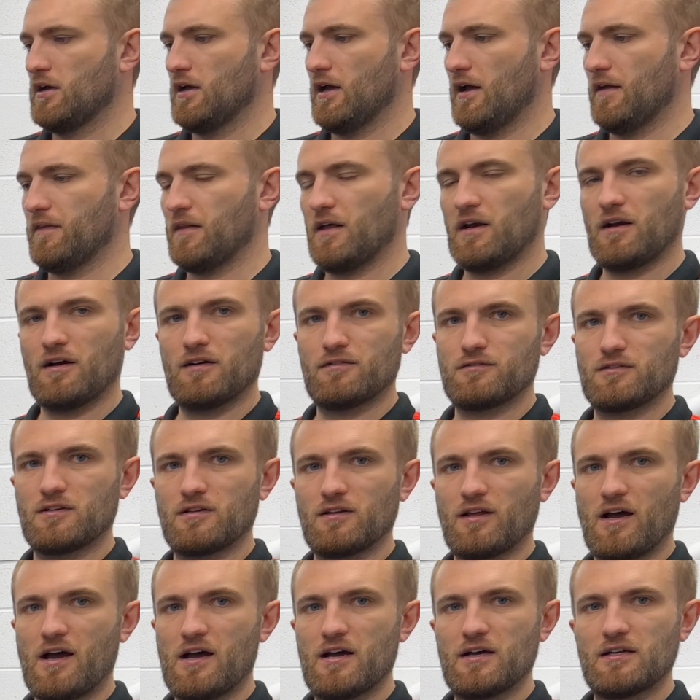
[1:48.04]
and then after
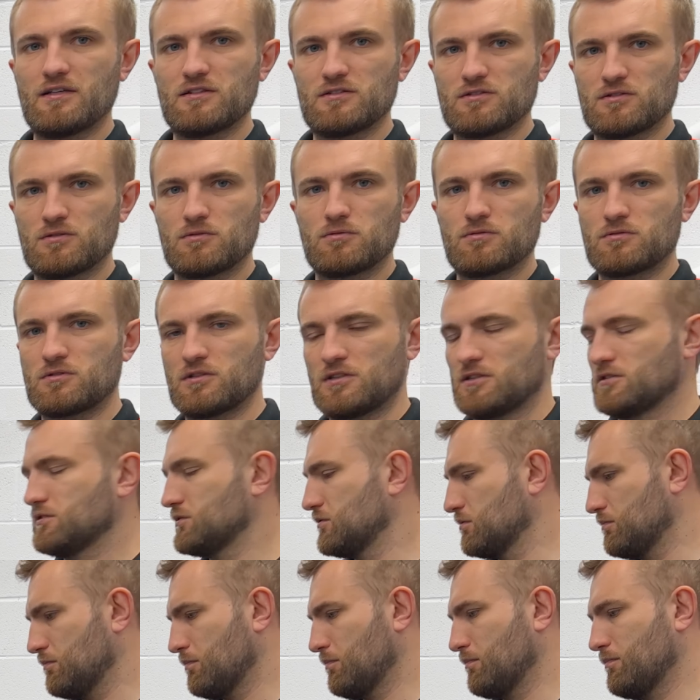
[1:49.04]
that it's all
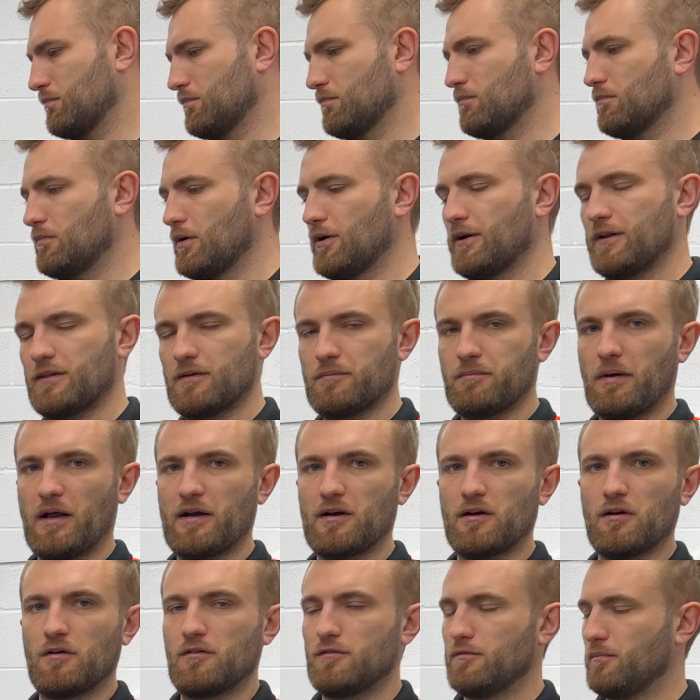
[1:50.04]
just pulling the
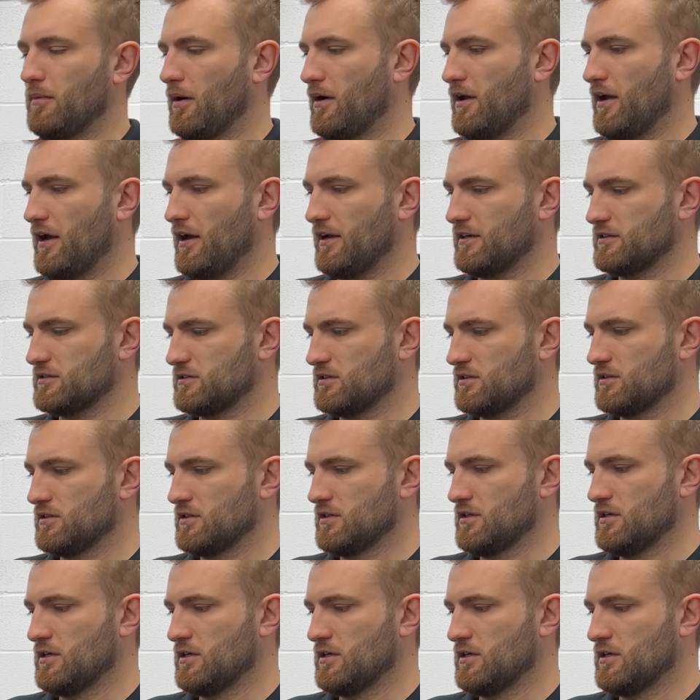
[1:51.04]
panel off by hand,